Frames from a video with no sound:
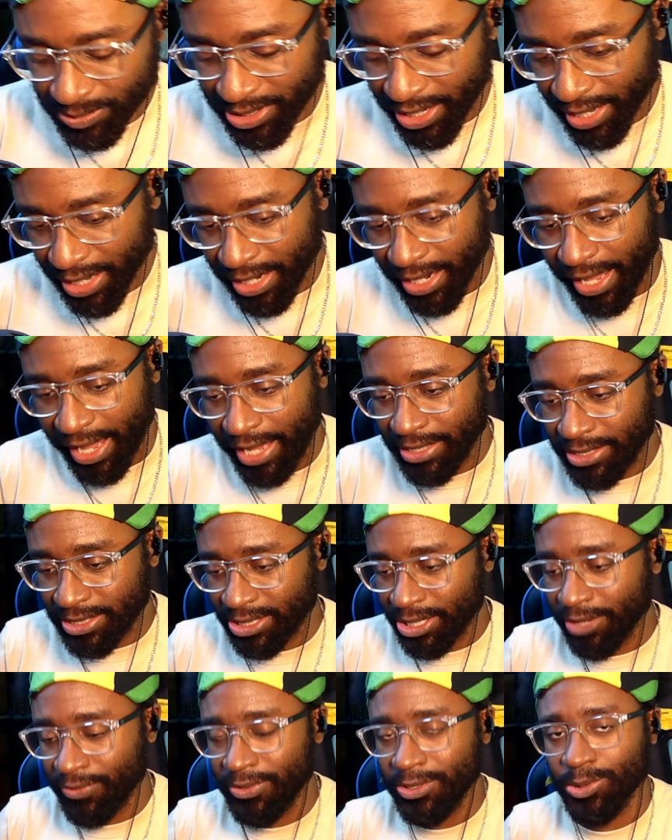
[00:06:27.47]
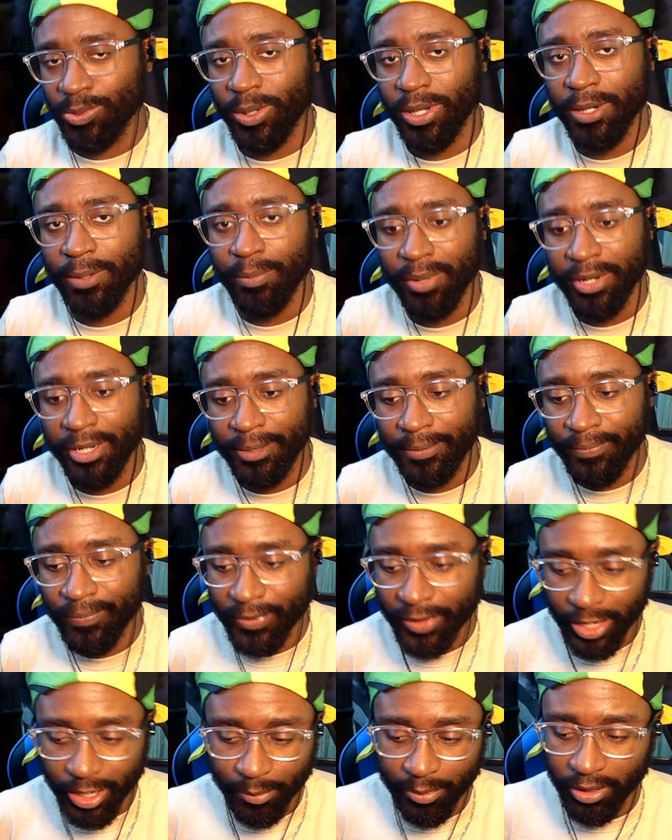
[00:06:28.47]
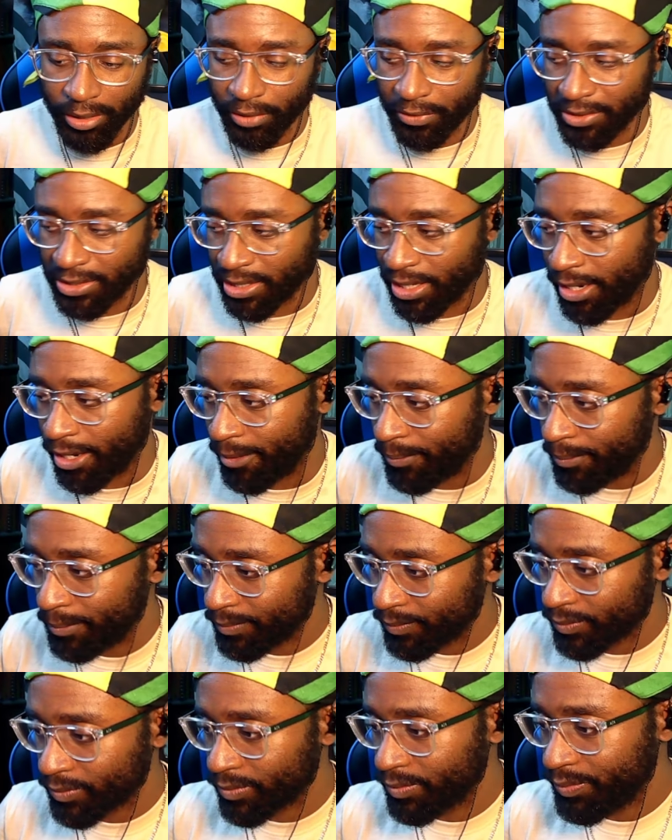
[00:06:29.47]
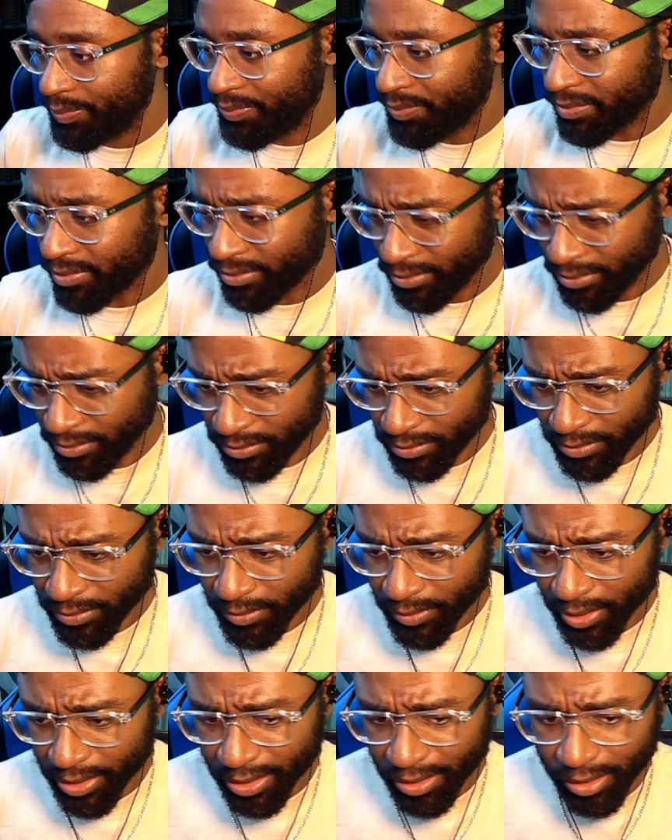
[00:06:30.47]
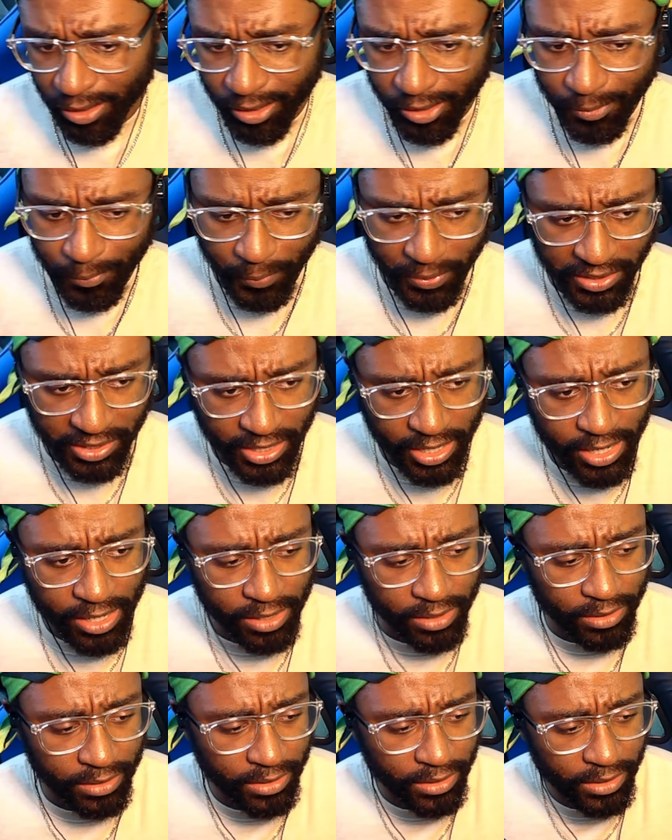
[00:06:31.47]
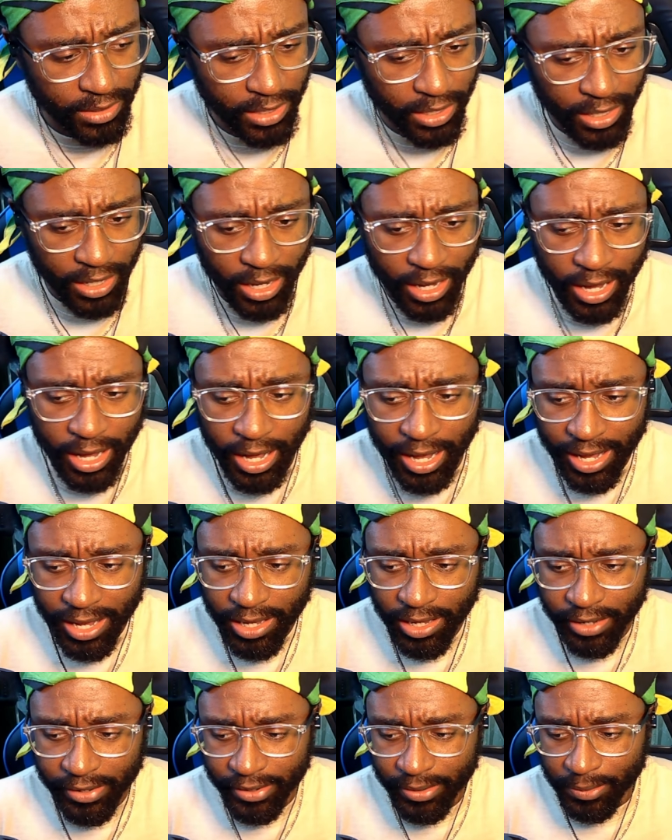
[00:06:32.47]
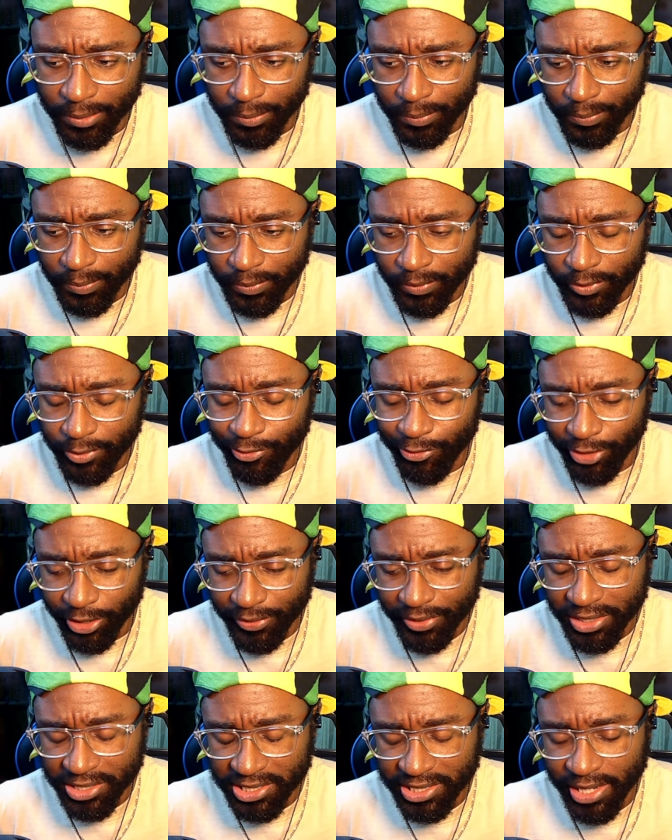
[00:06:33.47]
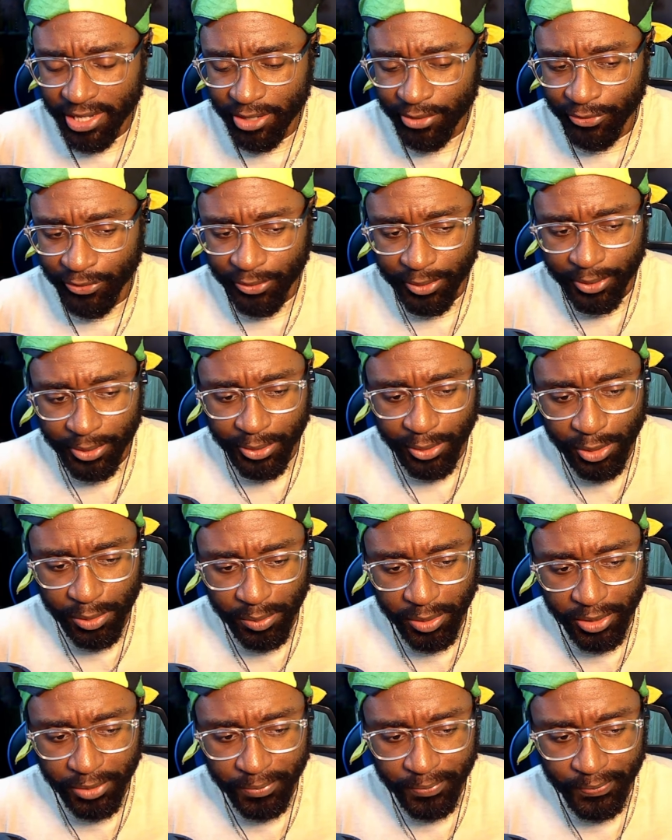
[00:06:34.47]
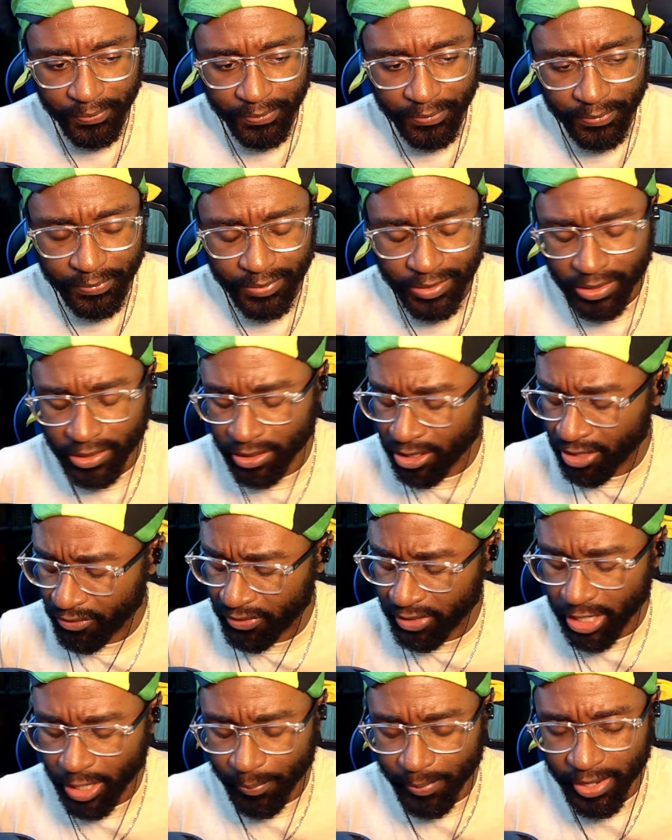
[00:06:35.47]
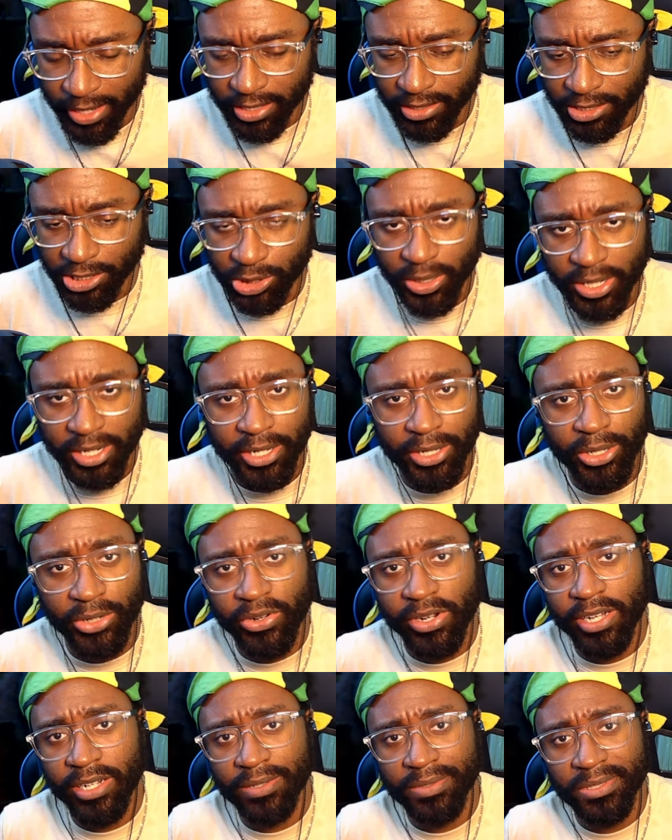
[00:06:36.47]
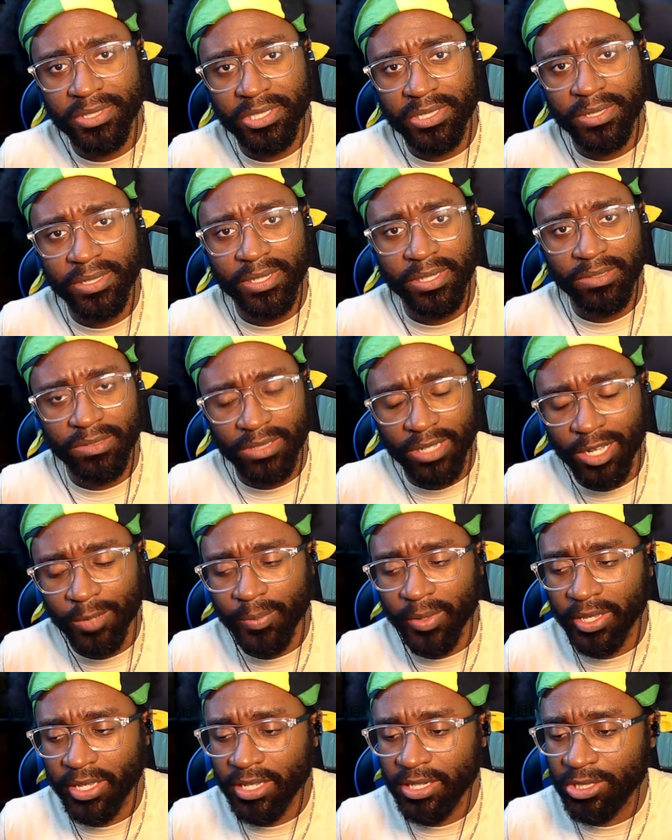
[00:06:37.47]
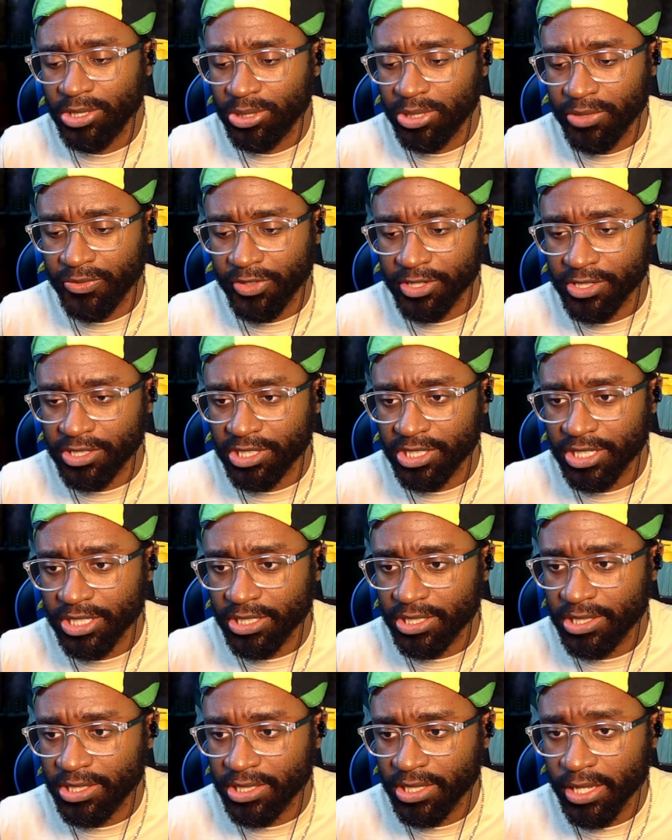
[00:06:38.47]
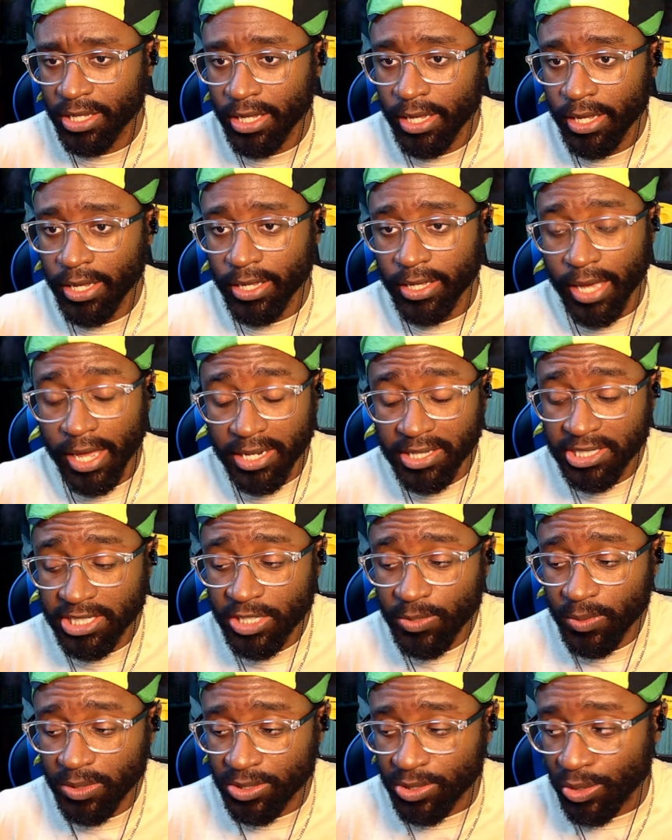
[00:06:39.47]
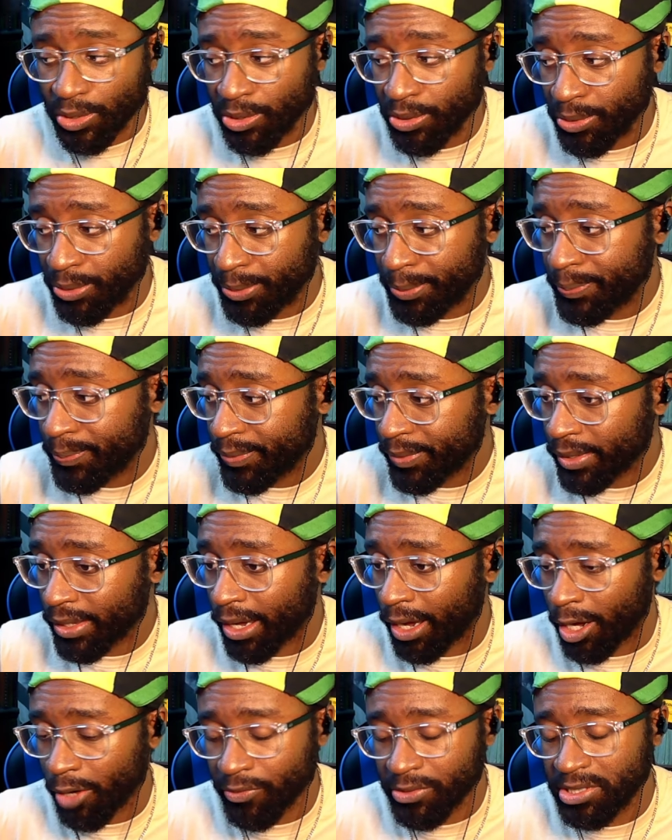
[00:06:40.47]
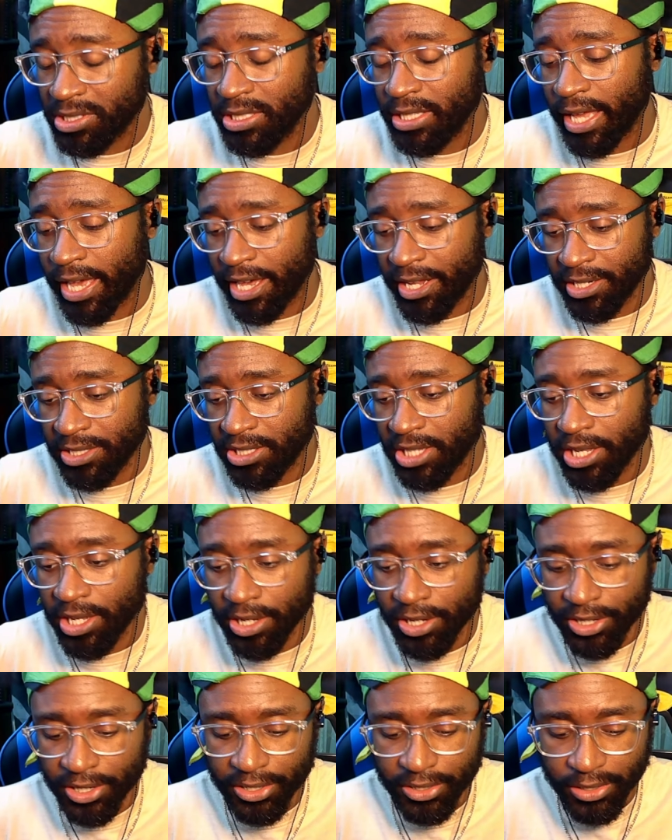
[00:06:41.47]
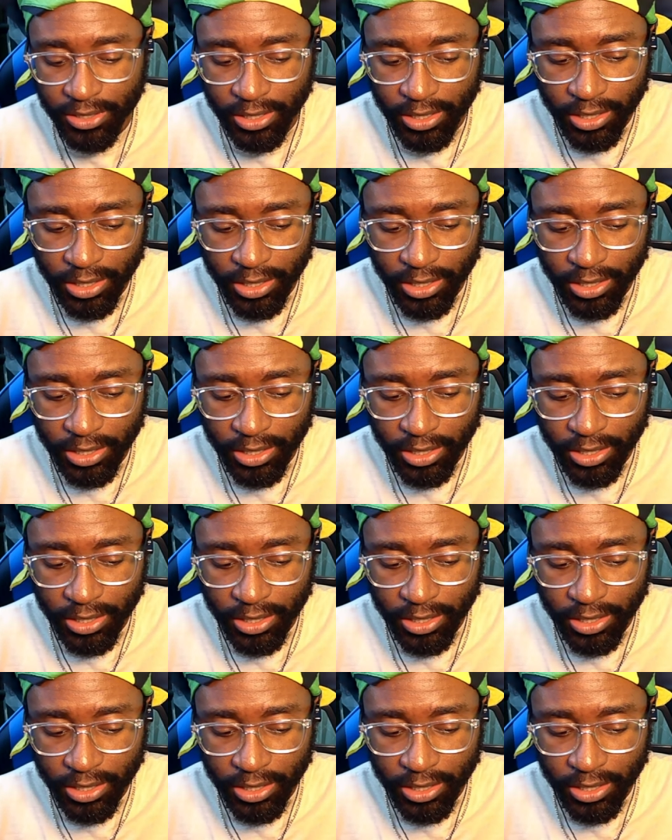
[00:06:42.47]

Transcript: Tekken eight stuff as well, but that'll be another time. Um, but yeah, I am very excited for Akuma. Gonna have to get back into training grounds. Hop back into Street Fighter six. Gotta see what's new. Obviously, Ed is here.